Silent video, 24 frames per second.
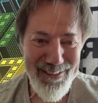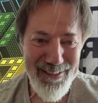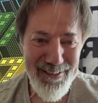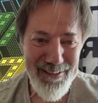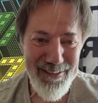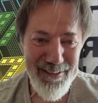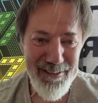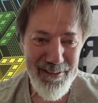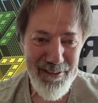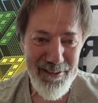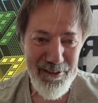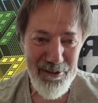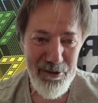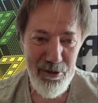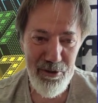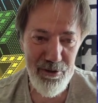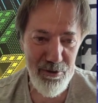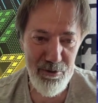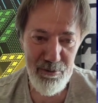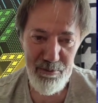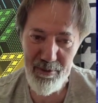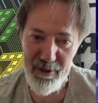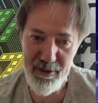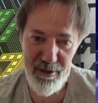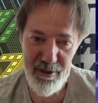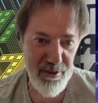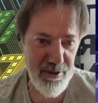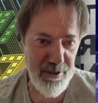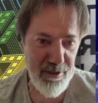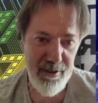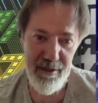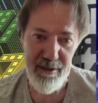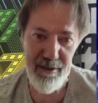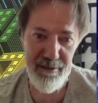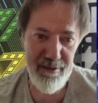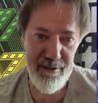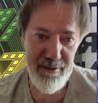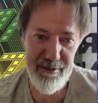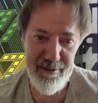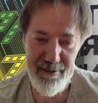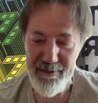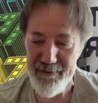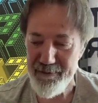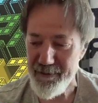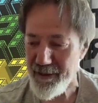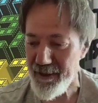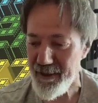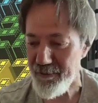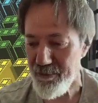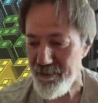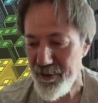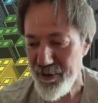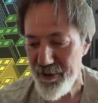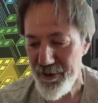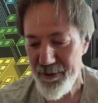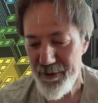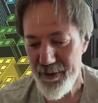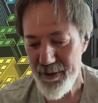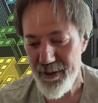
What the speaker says: You must share this in a book.